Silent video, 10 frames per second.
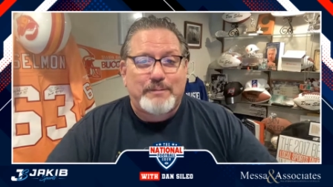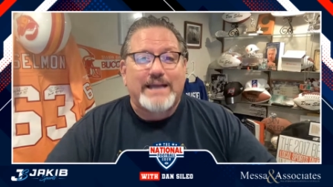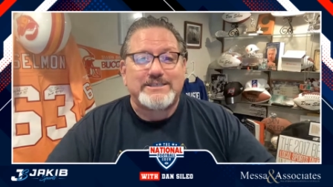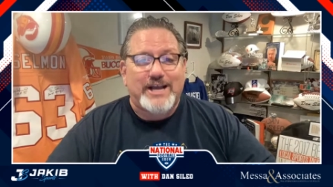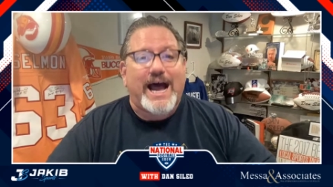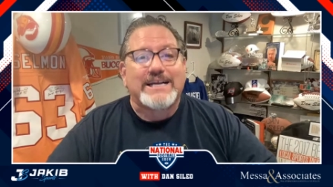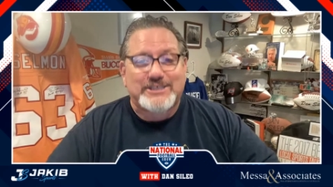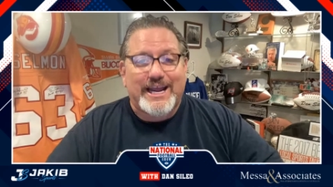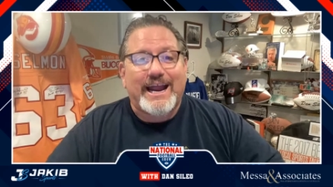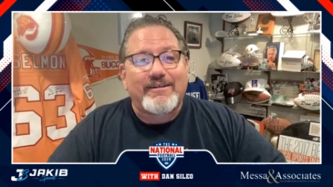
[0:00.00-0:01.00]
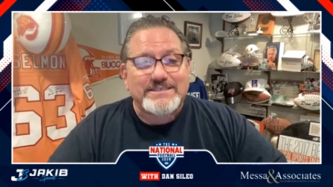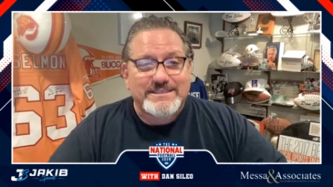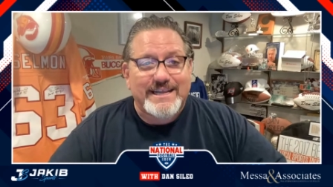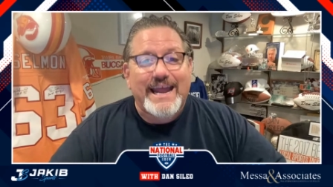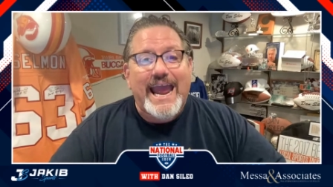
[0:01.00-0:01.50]
by Josh Harris
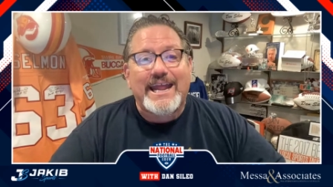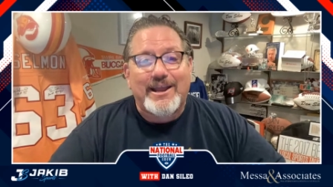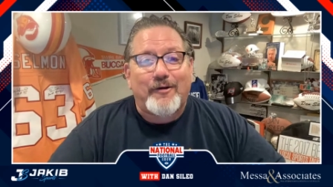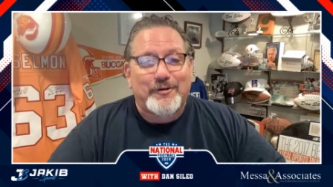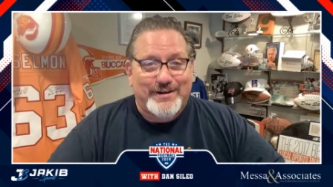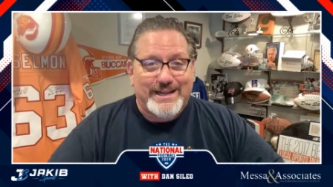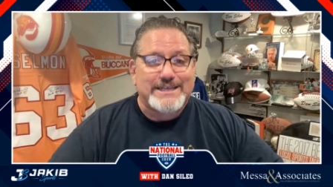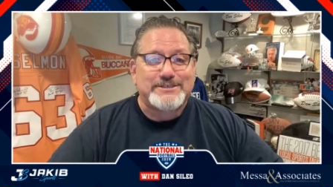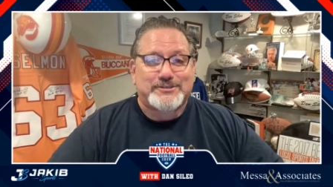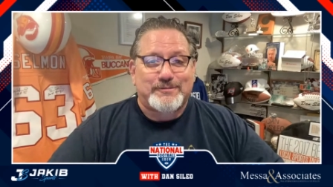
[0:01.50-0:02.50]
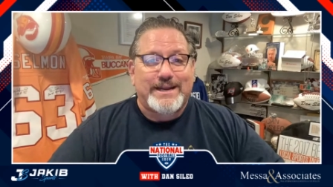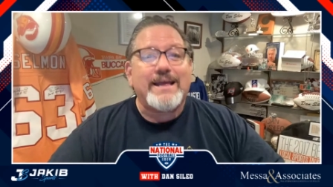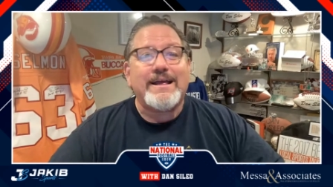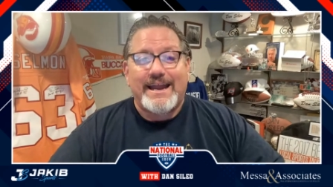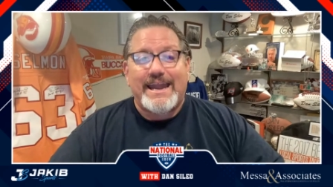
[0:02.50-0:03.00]
than any owner in the history,
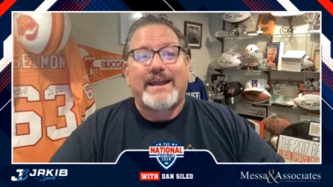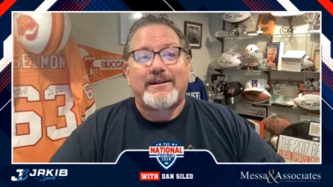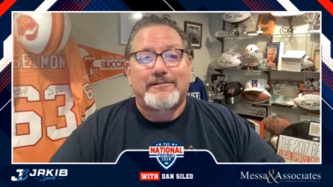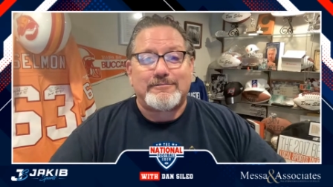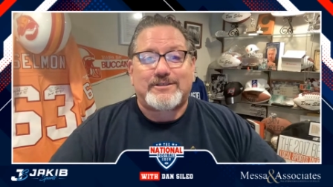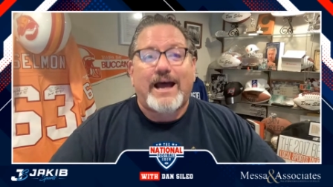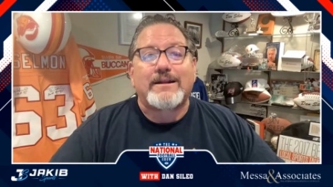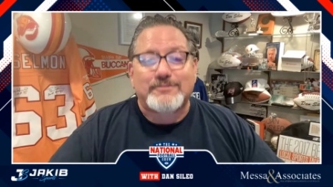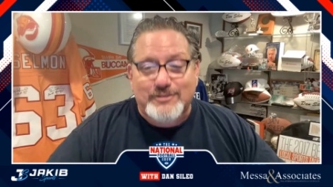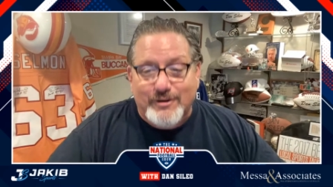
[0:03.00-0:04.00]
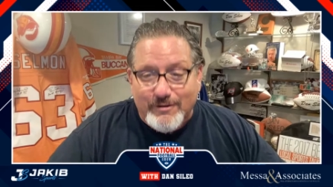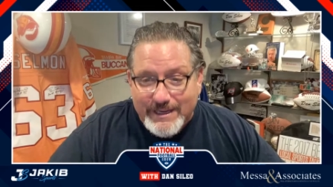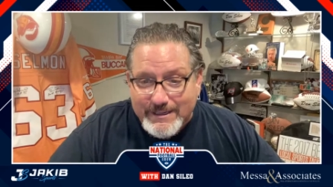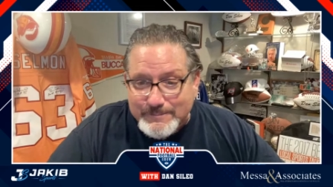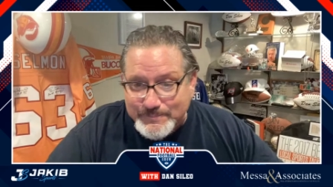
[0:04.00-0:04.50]
and that includes Donald Sterling